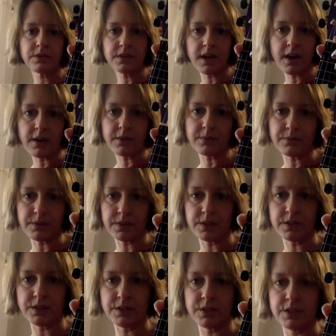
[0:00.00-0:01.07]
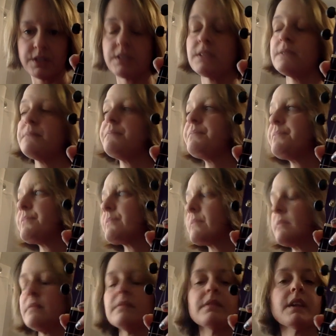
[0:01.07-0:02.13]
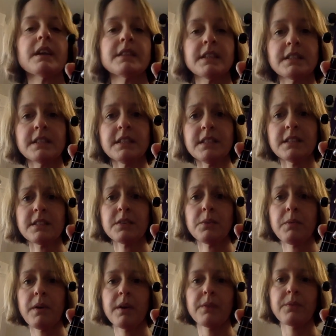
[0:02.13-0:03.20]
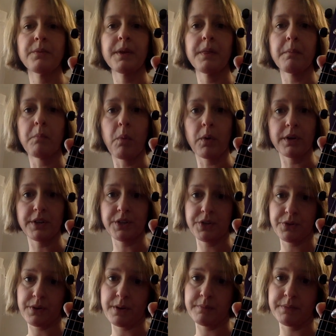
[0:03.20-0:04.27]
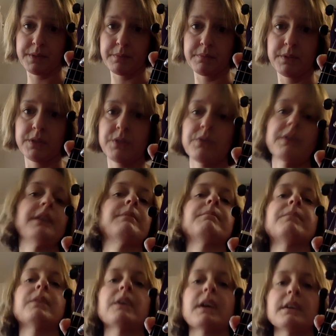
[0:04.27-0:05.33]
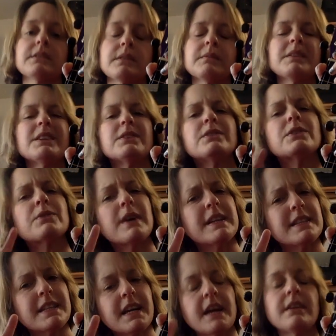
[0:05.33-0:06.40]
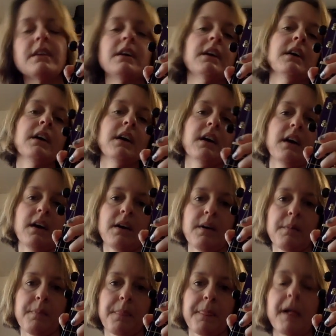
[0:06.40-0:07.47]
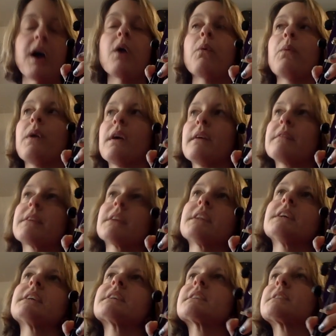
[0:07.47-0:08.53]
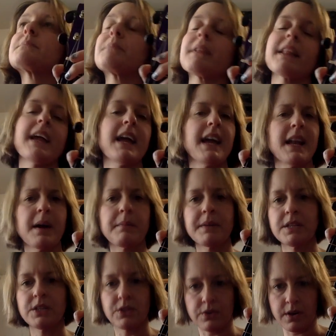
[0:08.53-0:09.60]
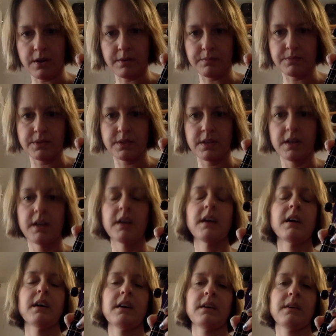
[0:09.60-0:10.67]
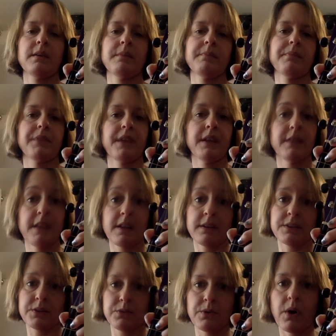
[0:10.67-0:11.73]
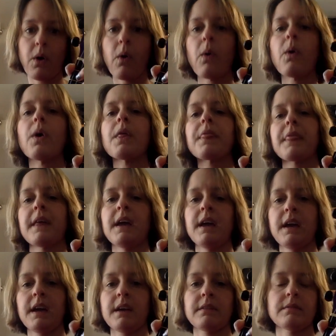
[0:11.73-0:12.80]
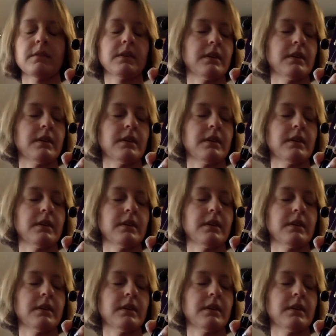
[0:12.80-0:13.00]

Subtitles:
down version. This is the one with more strums in between. Okay, so I'm going to do it twice again, where I'm going to explain how many strums, and then I'll do the whole thing